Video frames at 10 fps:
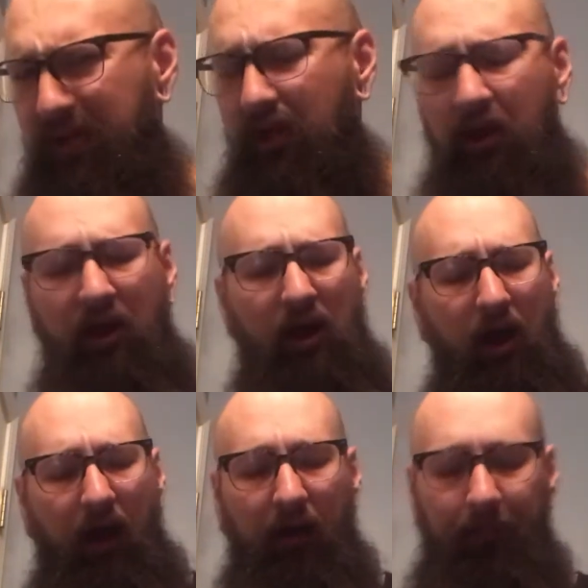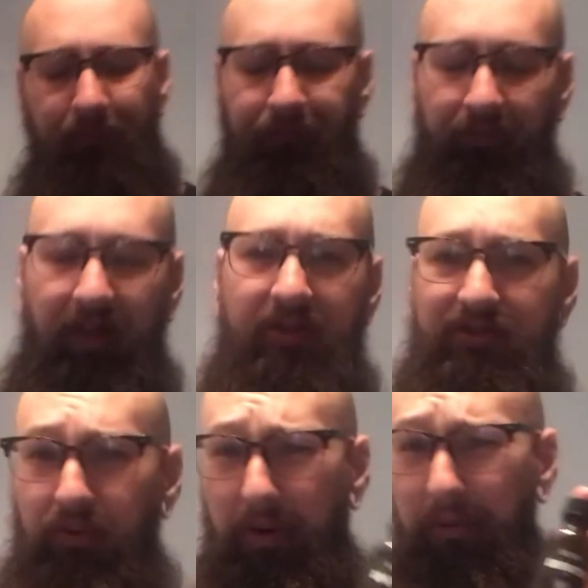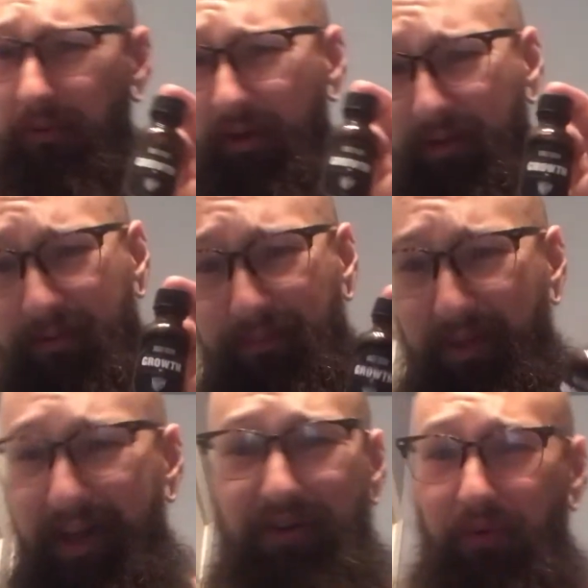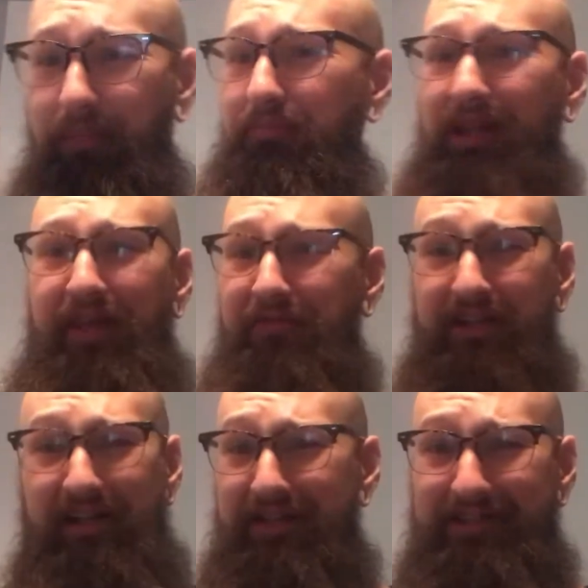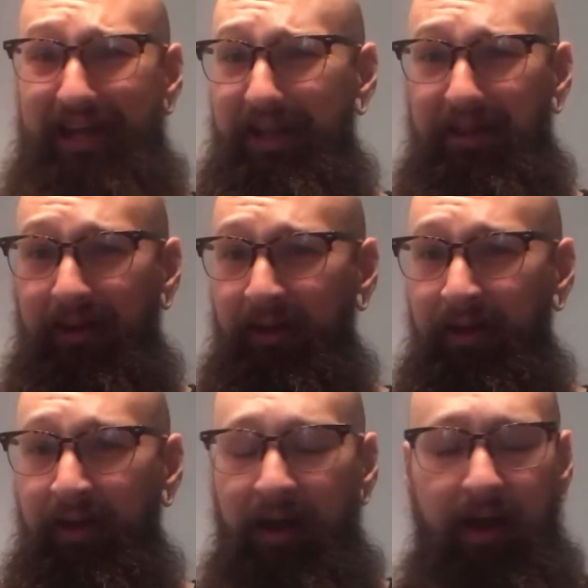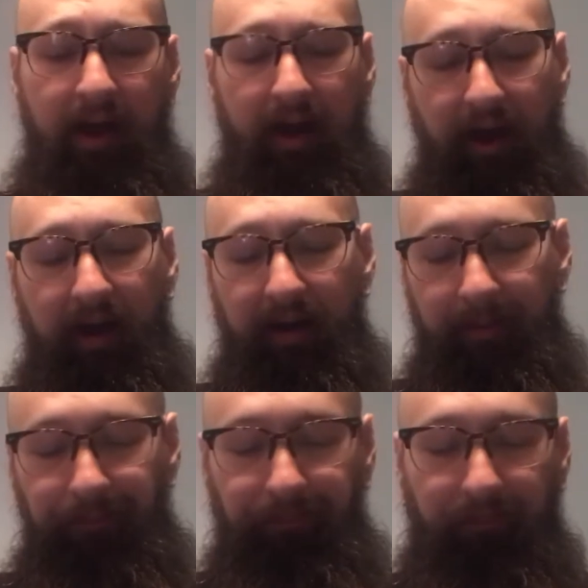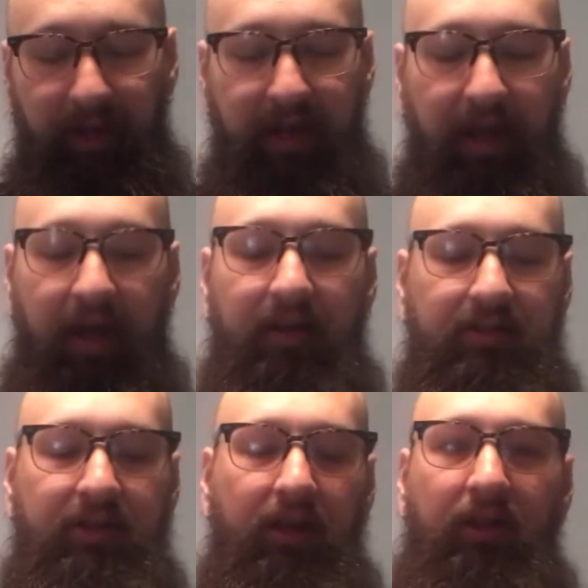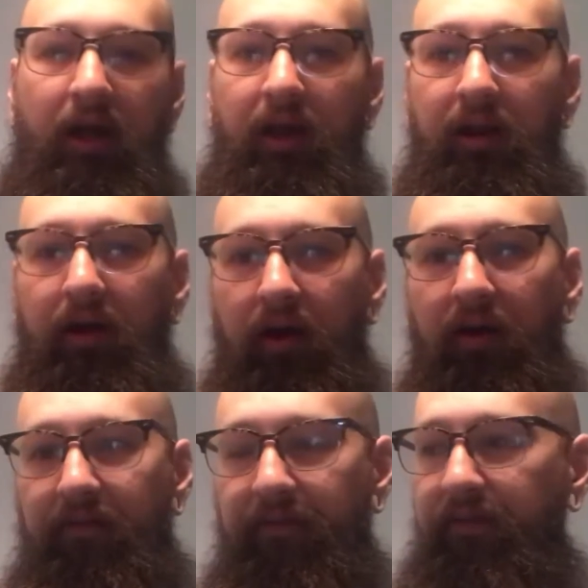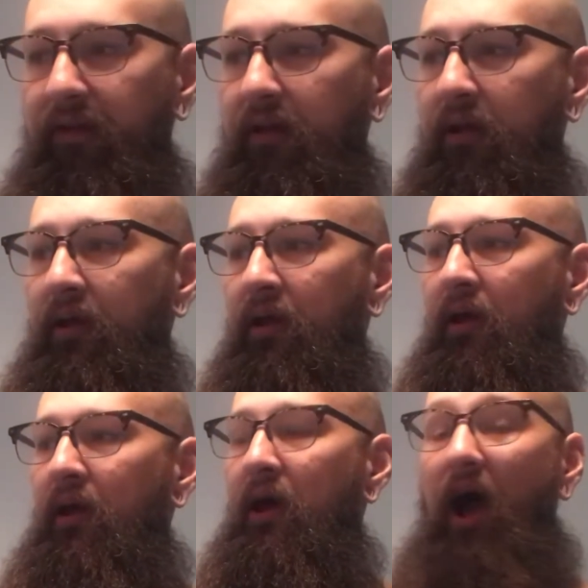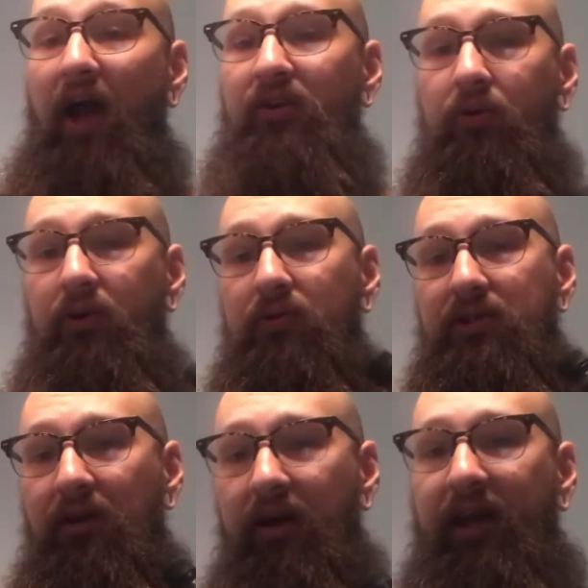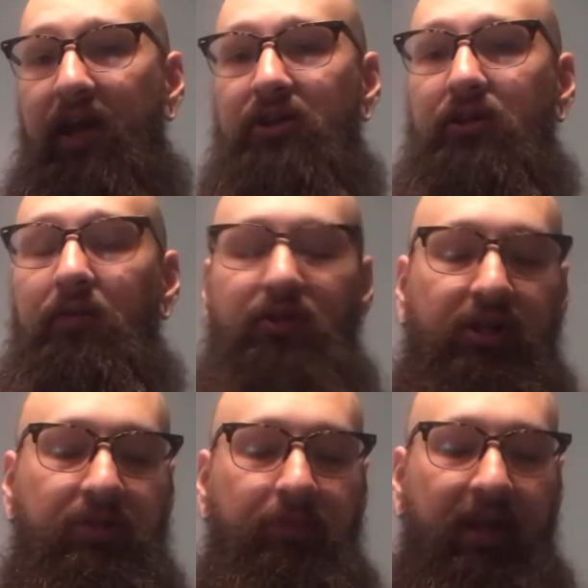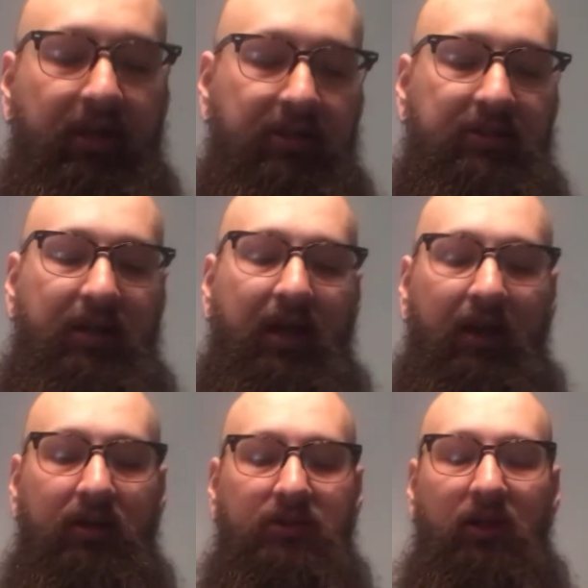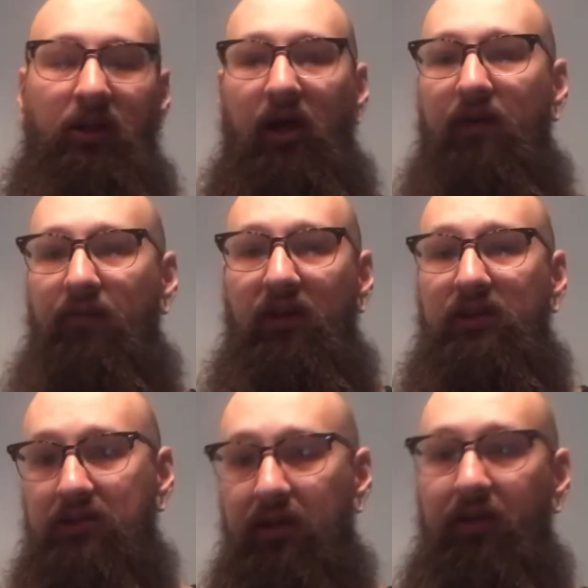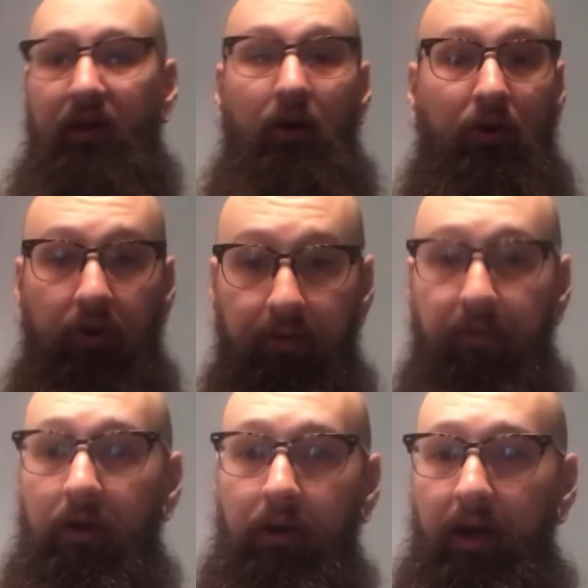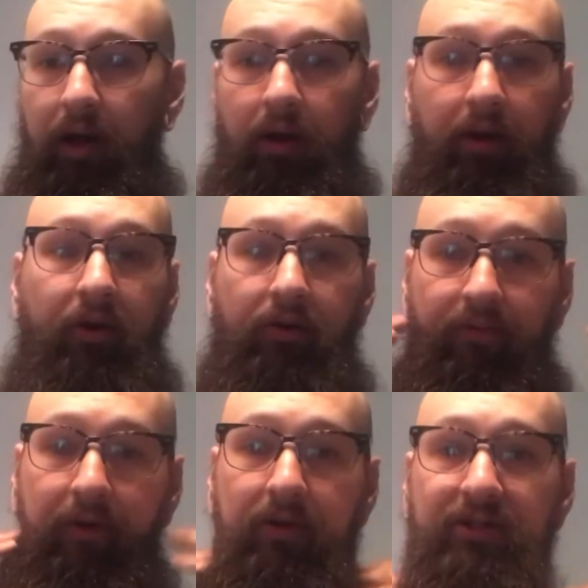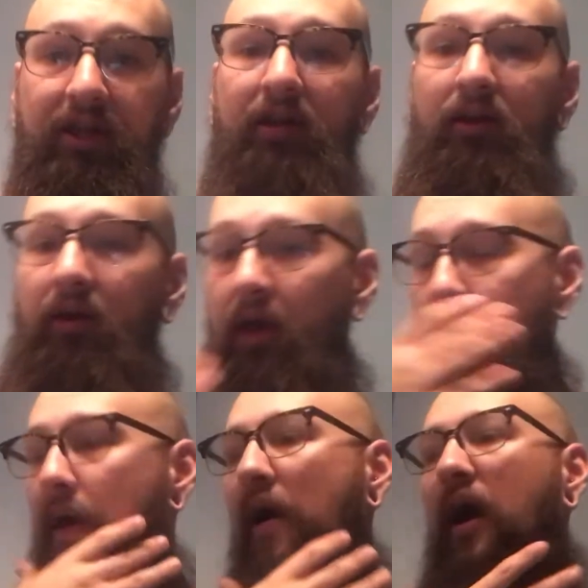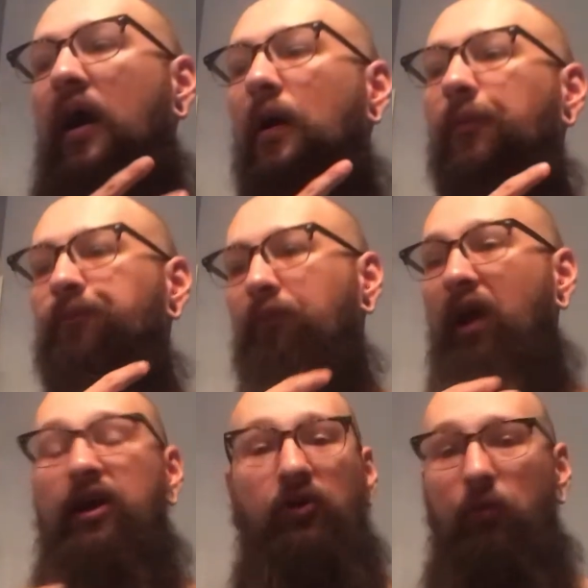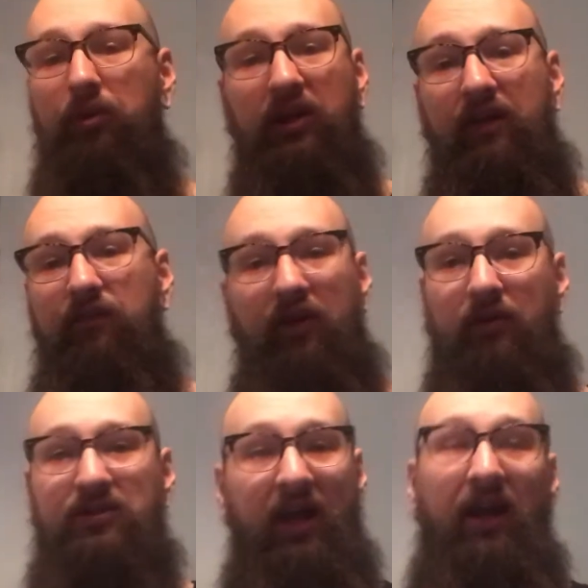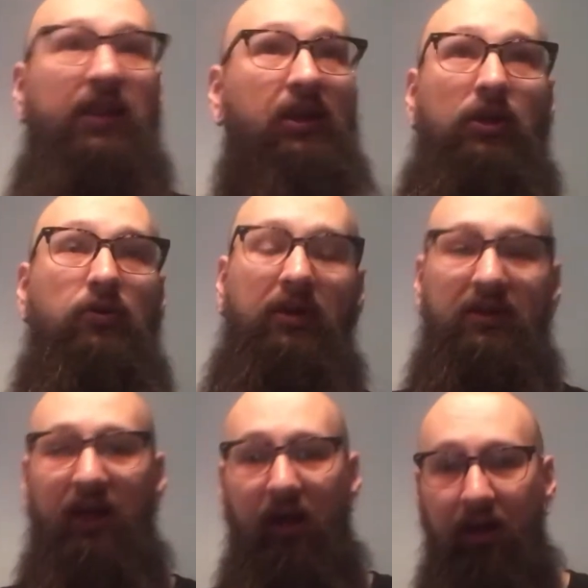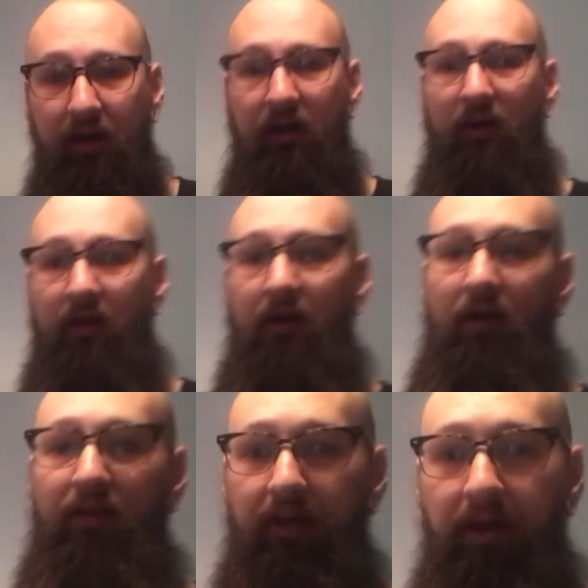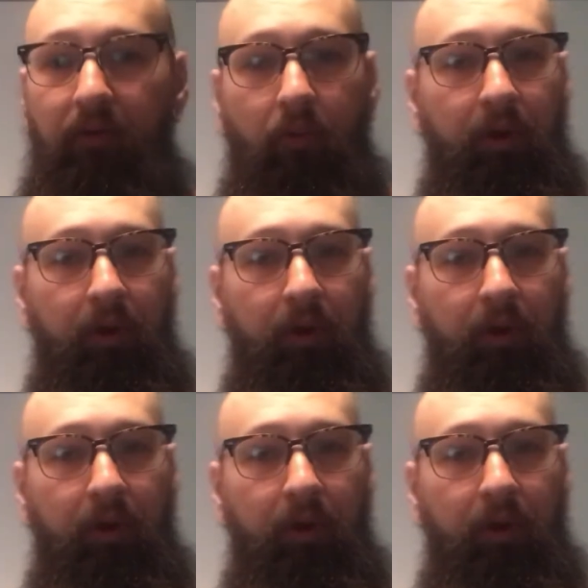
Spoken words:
me, is growth oil. I don't believe it does anything. It has a lot of... I do use it on occasion just because it has a lot of things in it that are good for your hair and good for your skin. I don't believe there's anything you can take that